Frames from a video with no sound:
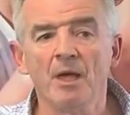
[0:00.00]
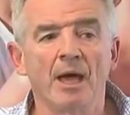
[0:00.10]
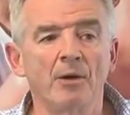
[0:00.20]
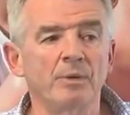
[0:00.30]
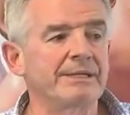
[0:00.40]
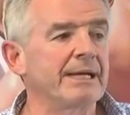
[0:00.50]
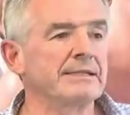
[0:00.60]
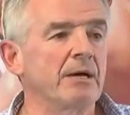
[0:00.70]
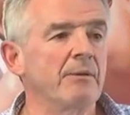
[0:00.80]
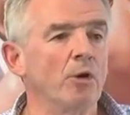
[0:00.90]
And with that,
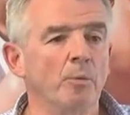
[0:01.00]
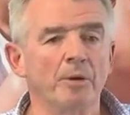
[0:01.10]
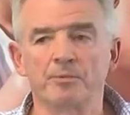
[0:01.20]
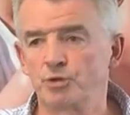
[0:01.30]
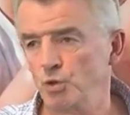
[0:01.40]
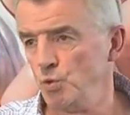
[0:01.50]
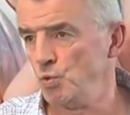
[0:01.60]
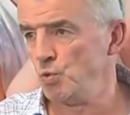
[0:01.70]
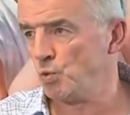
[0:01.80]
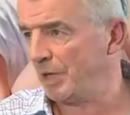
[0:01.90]
now I'll open up
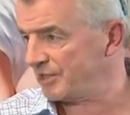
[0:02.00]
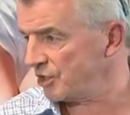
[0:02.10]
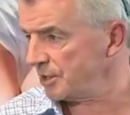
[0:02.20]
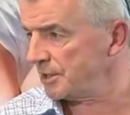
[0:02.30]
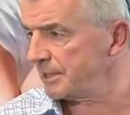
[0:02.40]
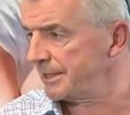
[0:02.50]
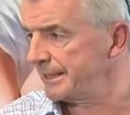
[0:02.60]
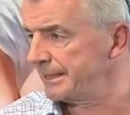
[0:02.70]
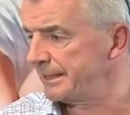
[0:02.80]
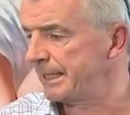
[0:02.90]
to questions.
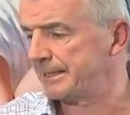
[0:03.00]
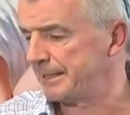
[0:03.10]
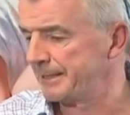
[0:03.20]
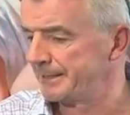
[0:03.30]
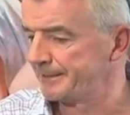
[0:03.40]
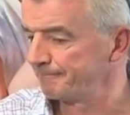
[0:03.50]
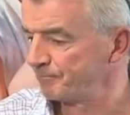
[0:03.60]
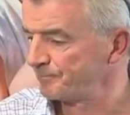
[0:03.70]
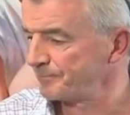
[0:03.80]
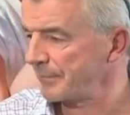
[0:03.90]
Yes? Uh,
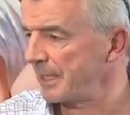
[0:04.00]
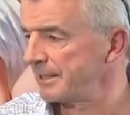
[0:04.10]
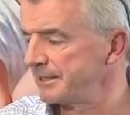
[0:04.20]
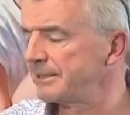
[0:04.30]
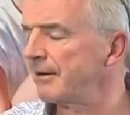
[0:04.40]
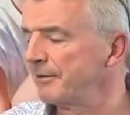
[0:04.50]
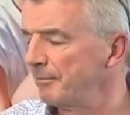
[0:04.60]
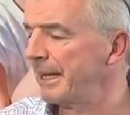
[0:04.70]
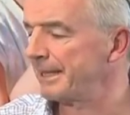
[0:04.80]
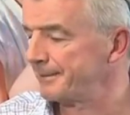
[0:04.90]
Darren from Sky. Darren,
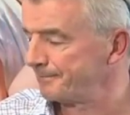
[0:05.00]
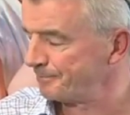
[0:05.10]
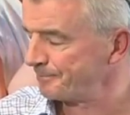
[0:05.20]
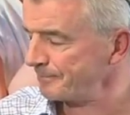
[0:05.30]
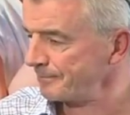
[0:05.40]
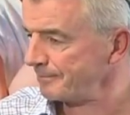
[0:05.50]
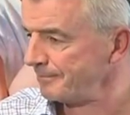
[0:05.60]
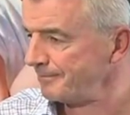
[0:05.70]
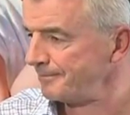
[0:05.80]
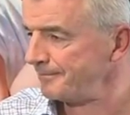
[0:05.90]
Michael.
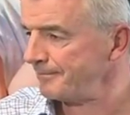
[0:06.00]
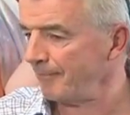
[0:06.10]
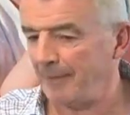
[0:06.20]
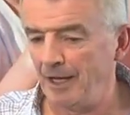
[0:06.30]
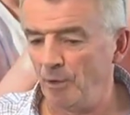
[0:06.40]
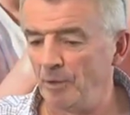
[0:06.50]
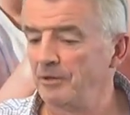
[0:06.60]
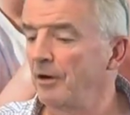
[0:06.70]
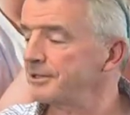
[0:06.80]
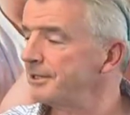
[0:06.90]
Um, We're
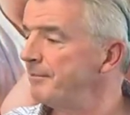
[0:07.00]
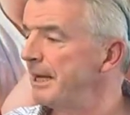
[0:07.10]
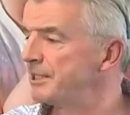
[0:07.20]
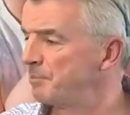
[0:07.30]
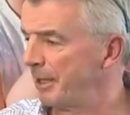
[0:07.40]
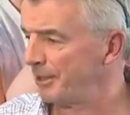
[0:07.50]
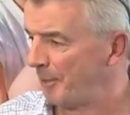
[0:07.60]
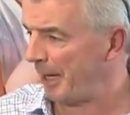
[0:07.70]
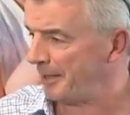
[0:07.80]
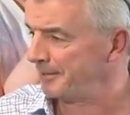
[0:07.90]
not in a mess, by the way.